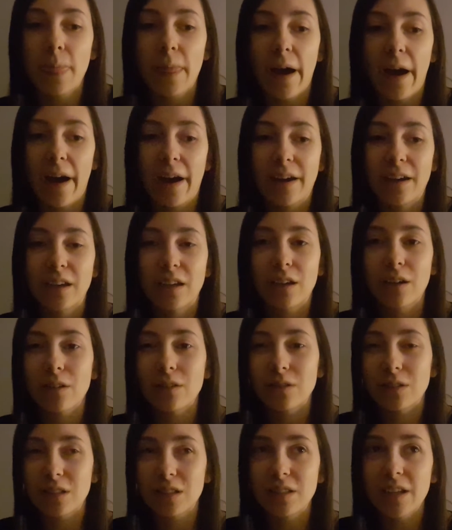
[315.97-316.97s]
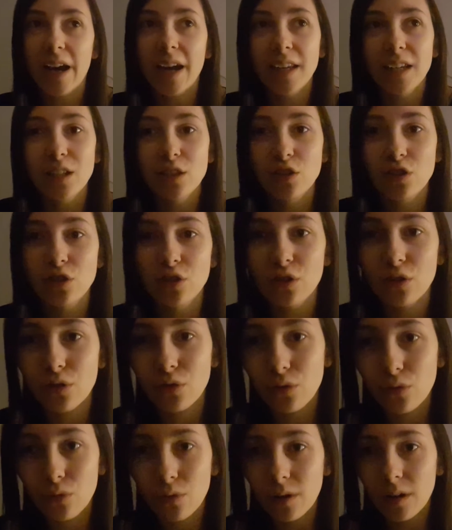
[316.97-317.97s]
I decided
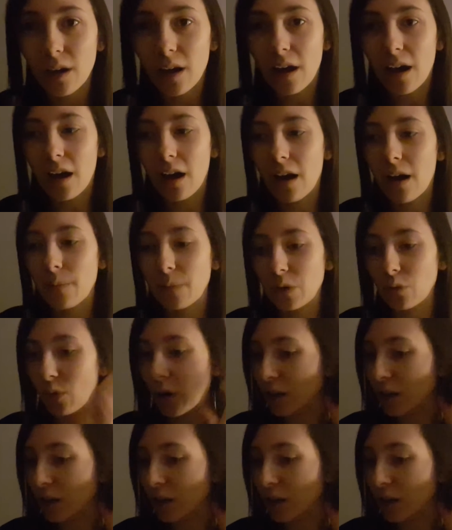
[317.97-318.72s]
to um,